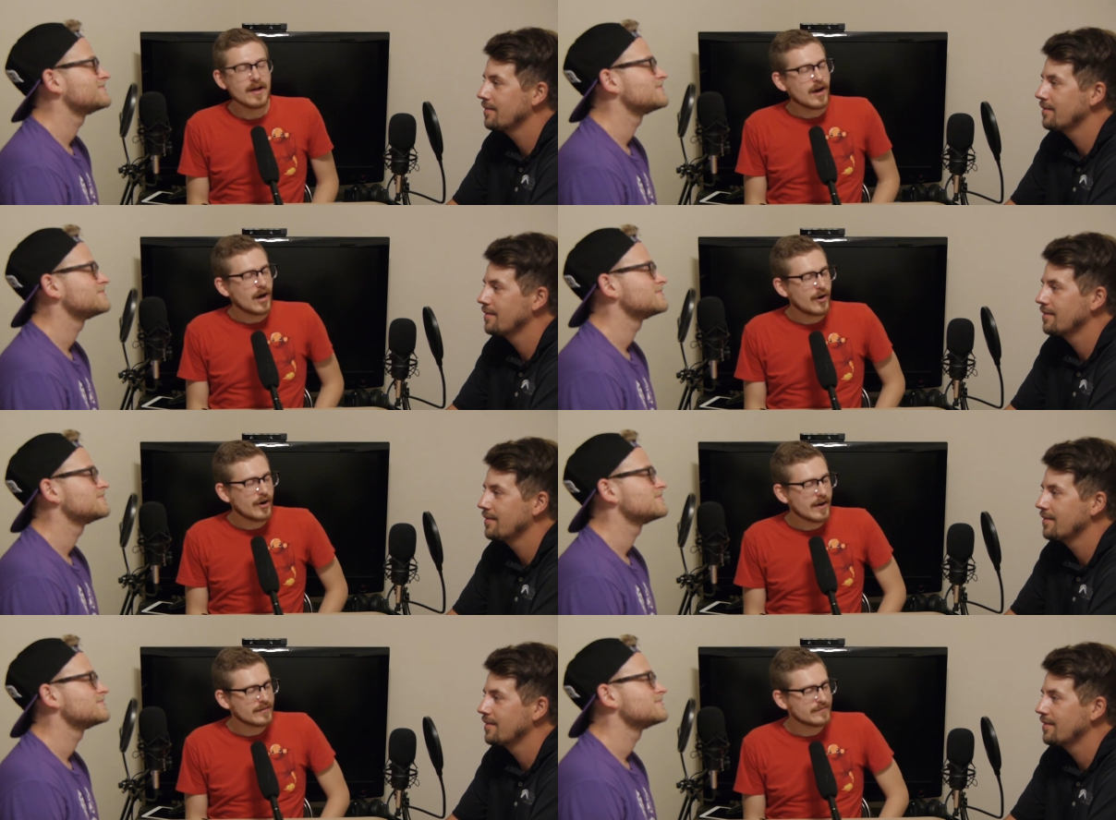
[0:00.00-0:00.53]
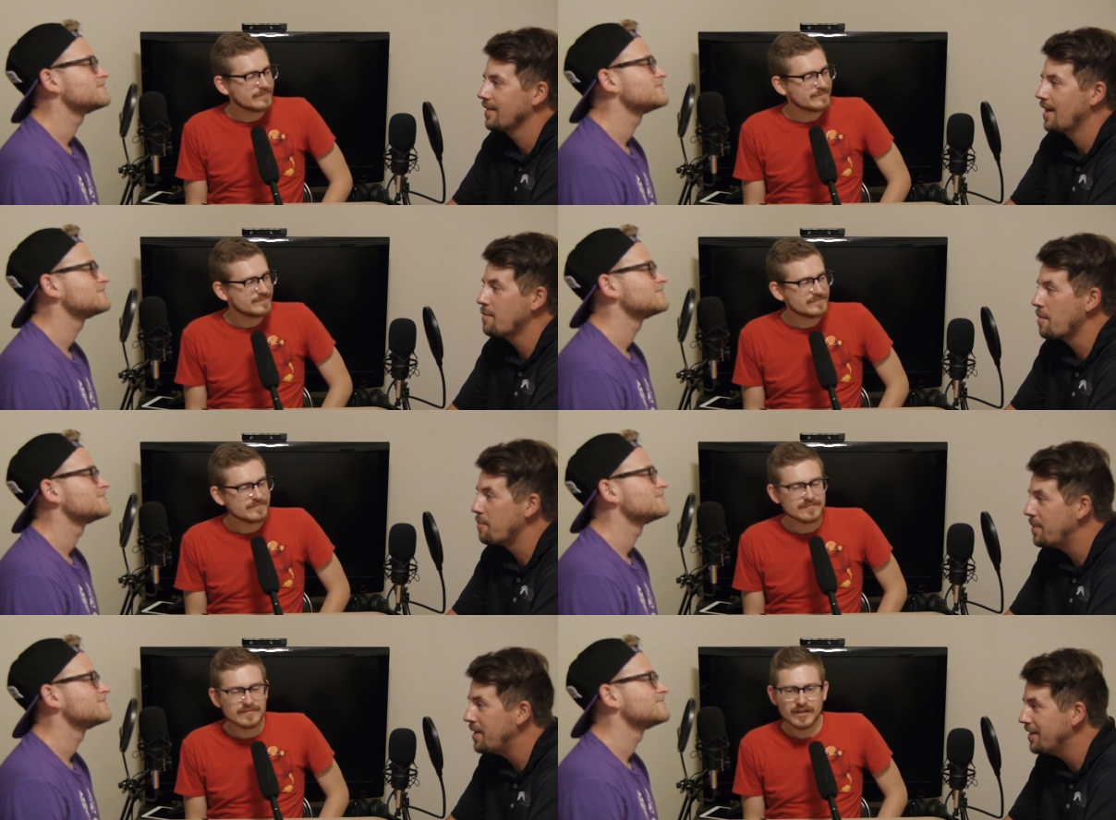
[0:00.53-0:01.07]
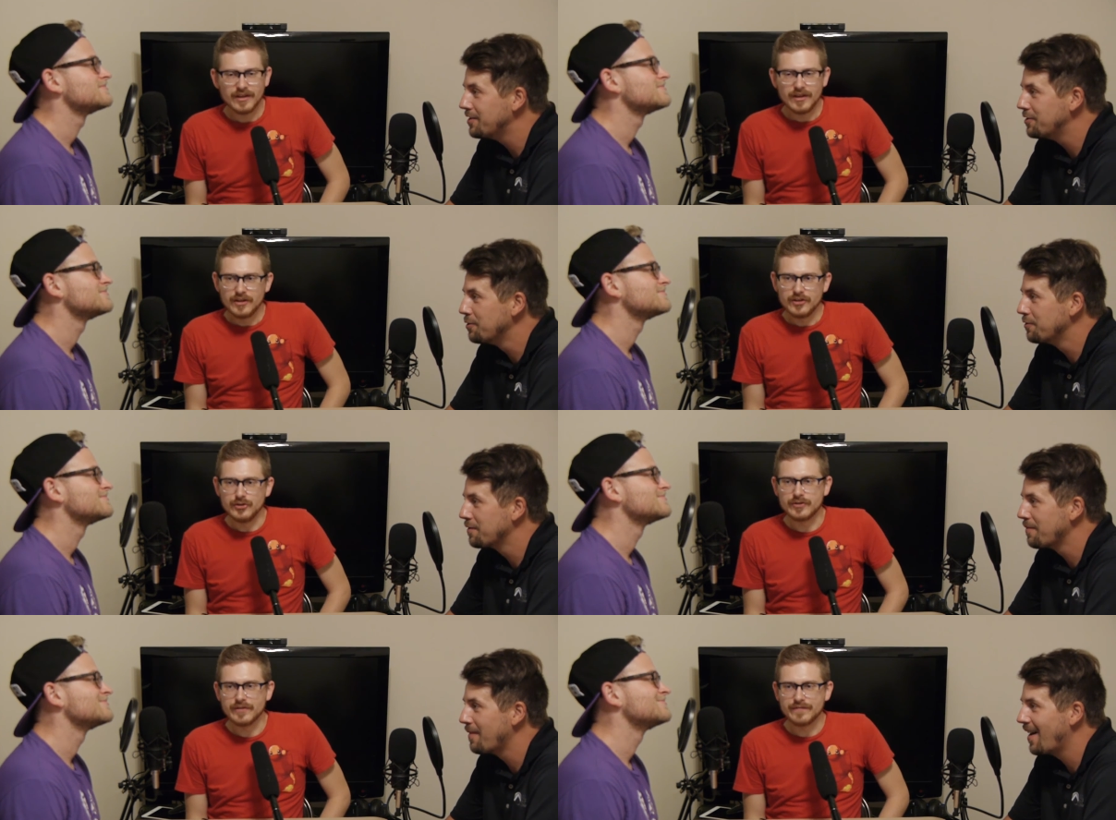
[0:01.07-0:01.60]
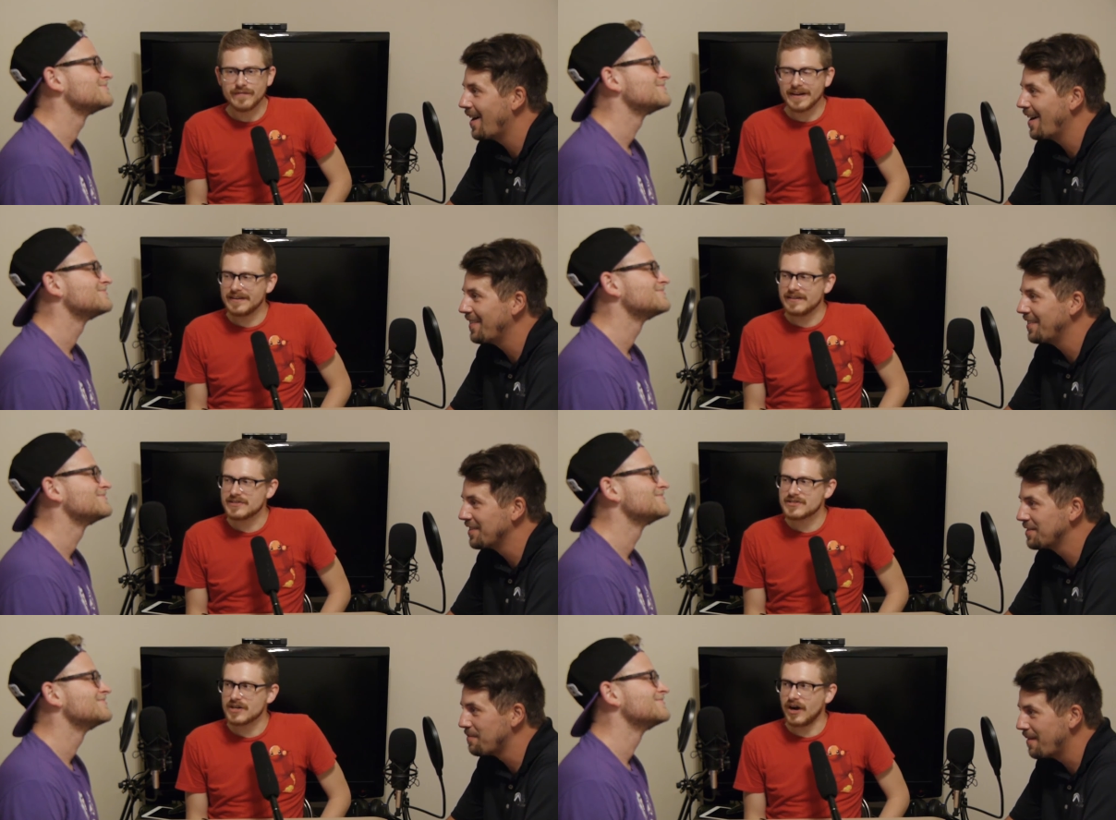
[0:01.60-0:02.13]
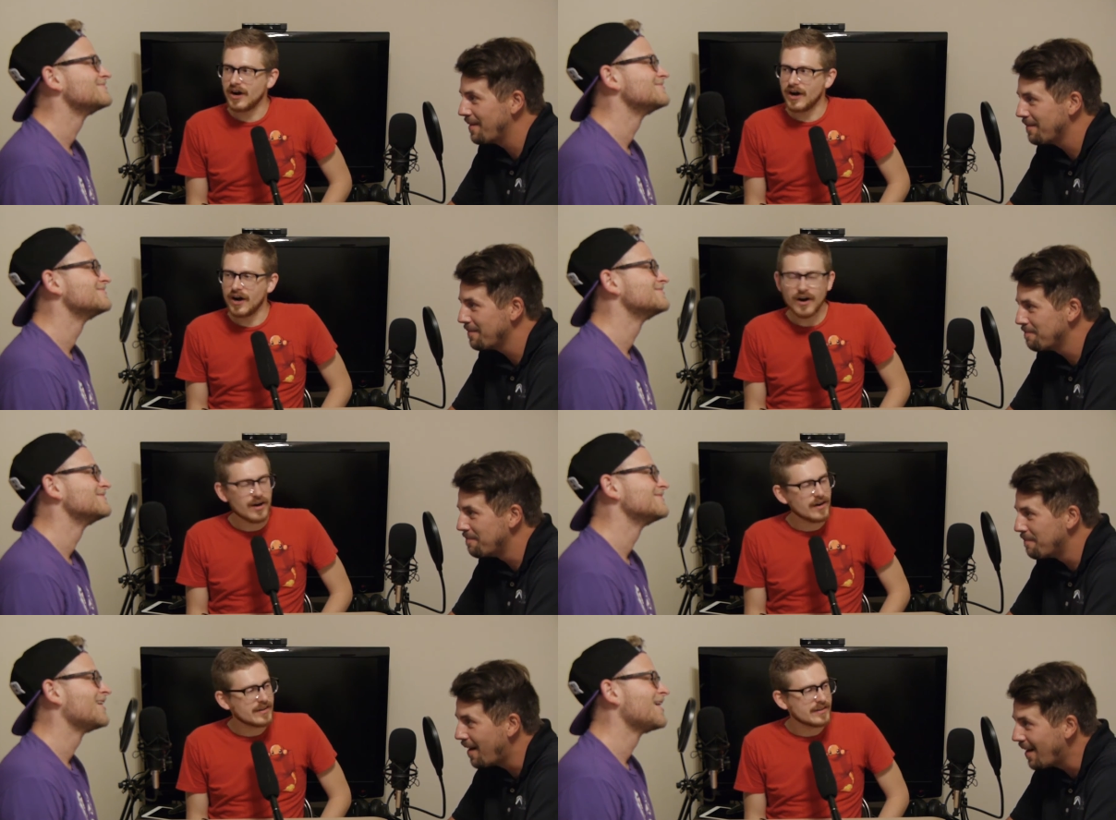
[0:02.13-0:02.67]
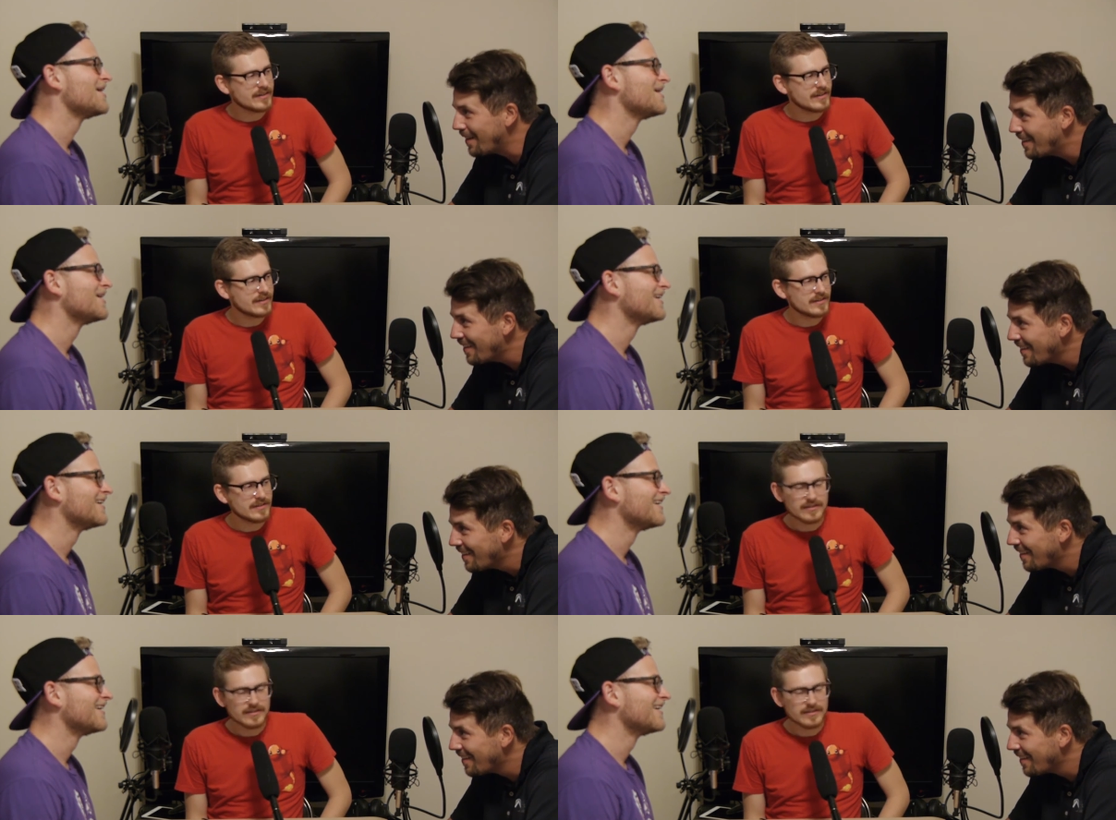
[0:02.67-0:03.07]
Speaker 1: All right. I'm a Pikachu from behind this mi- on... mic.